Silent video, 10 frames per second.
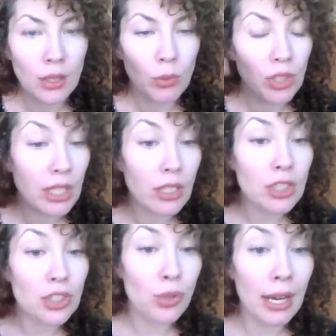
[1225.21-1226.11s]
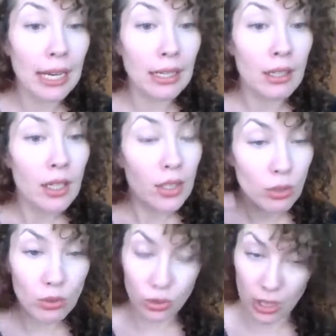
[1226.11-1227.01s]
When you get on a train,
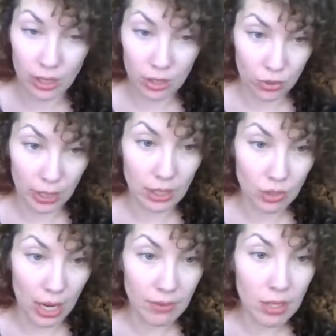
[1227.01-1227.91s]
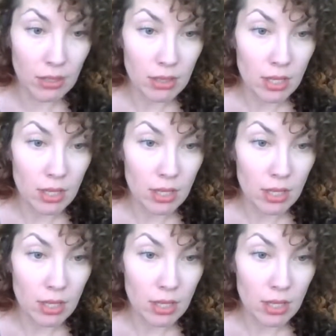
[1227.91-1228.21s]
you trust the train driver.